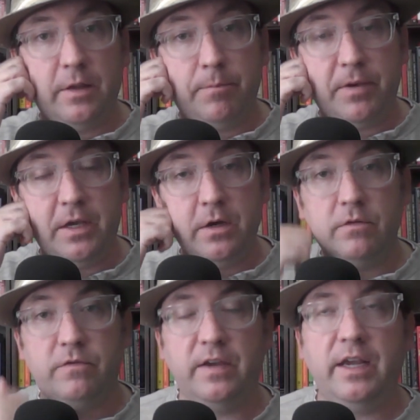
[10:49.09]
of the
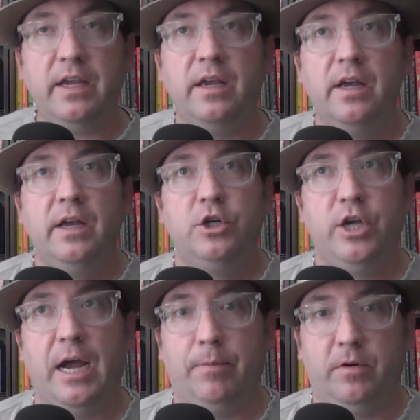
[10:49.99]
POV
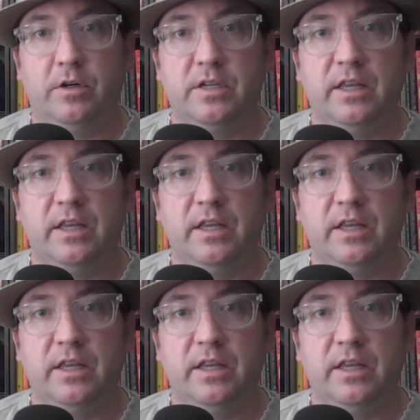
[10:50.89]
chapters,